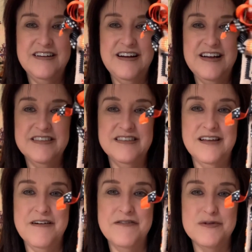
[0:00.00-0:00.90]
I
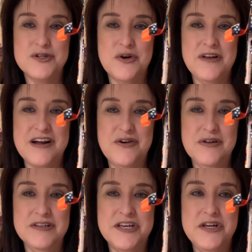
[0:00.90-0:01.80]
love those that
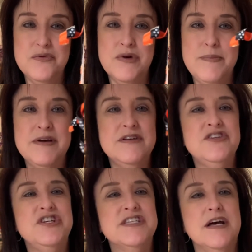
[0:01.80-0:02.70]
curly Q ribbon.
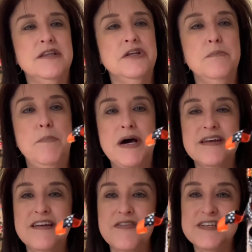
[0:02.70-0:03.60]
She's got a little
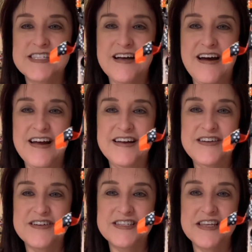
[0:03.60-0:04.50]
button on the side. You
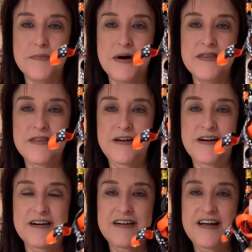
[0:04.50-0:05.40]
can see the button
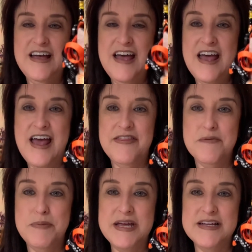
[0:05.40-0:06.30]
there and the
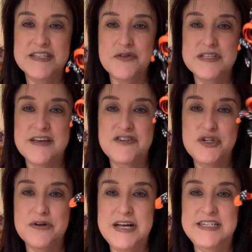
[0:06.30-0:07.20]
bead. So this gives you
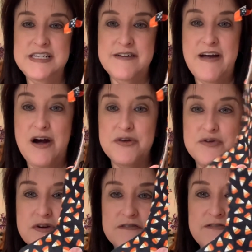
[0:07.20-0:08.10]
an idea of how you
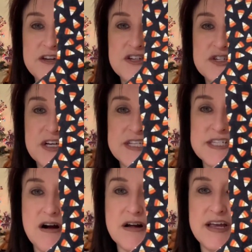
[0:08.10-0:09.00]
can finish a
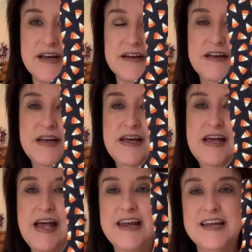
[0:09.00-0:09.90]
stocking.
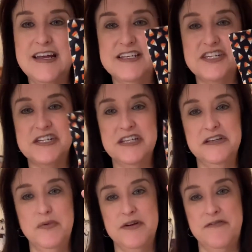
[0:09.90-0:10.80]
And again, it's just a
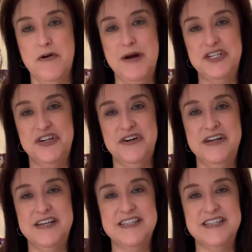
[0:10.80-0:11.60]
little one for my tree.